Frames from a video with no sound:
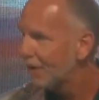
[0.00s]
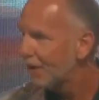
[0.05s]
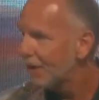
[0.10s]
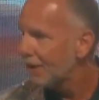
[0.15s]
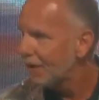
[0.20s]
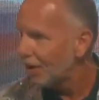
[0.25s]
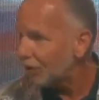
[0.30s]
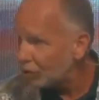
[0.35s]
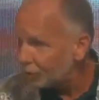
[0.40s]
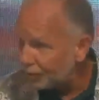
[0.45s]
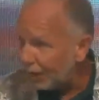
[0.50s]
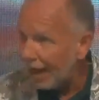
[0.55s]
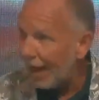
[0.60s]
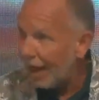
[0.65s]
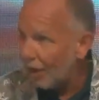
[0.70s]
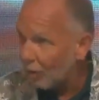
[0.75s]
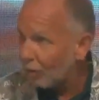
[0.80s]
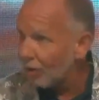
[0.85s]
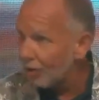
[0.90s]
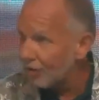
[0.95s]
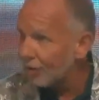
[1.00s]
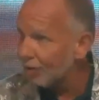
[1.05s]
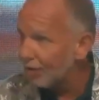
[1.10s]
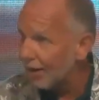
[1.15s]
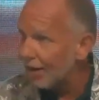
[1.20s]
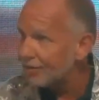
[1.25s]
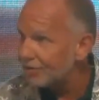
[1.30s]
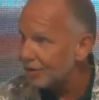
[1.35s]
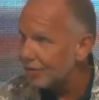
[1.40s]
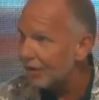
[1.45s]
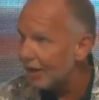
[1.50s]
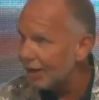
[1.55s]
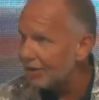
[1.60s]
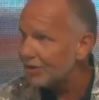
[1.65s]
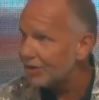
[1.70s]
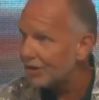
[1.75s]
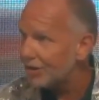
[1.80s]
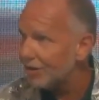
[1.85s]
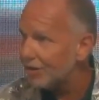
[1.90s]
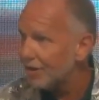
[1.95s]
There's power in the
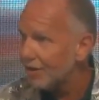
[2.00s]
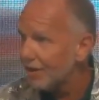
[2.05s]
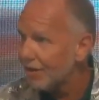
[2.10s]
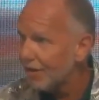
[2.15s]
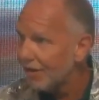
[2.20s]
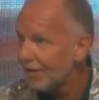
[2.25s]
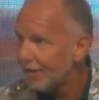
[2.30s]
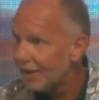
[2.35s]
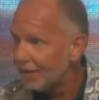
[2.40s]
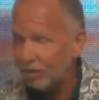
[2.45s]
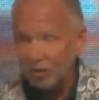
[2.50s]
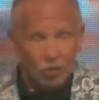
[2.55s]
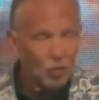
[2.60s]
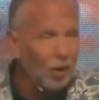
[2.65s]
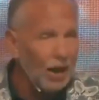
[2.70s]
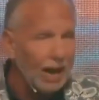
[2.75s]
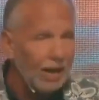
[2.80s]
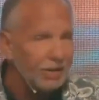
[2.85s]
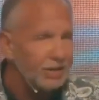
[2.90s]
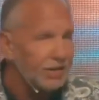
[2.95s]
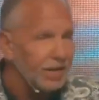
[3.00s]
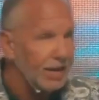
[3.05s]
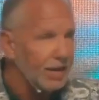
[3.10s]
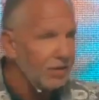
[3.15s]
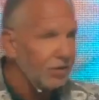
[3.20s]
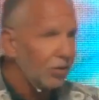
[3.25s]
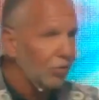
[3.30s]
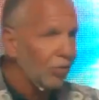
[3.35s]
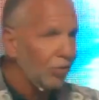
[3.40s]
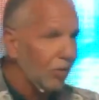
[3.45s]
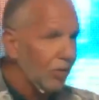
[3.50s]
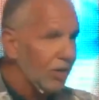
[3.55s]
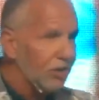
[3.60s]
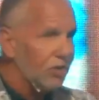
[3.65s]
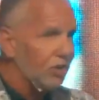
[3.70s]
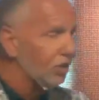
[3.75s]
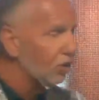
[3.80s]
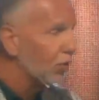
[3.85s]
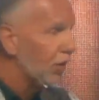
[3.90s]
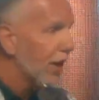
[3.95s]
resurrection. This is why I said, as
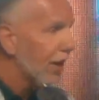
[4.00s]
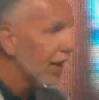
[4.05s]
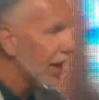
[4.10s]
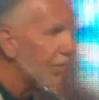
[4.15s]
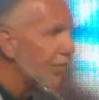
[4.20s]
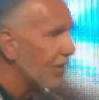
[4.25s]
Christians, we come the